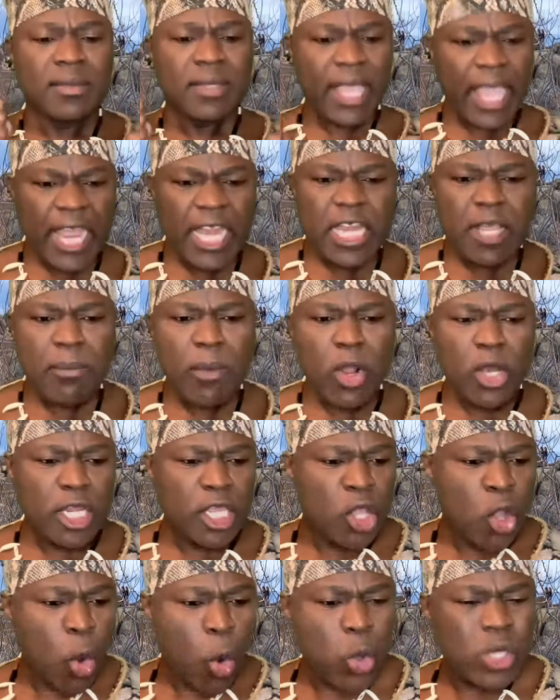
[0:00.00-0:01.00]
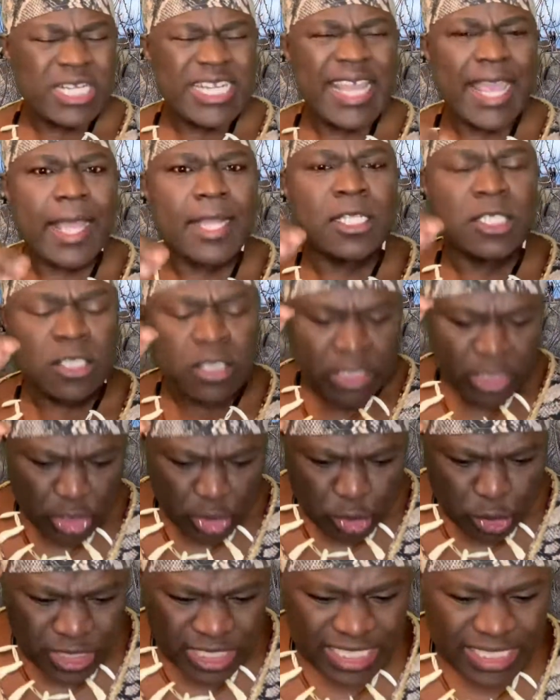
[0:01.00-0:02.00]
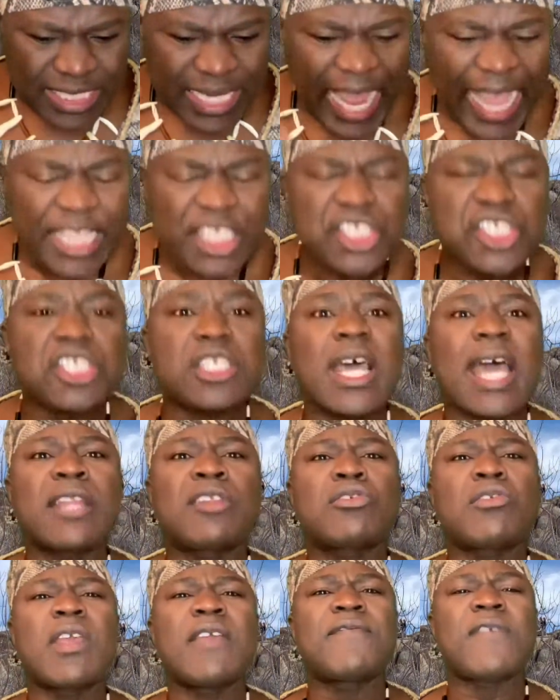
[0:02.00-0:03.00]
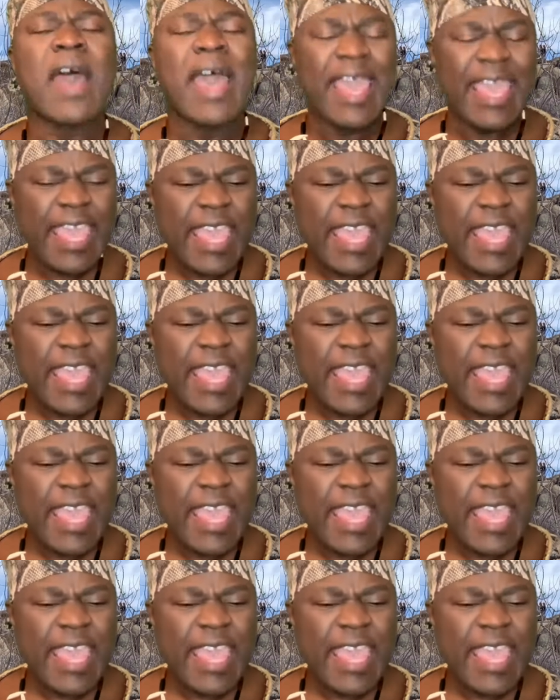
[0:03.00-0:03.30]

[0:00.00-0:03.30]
Anybody who dared to touch that river,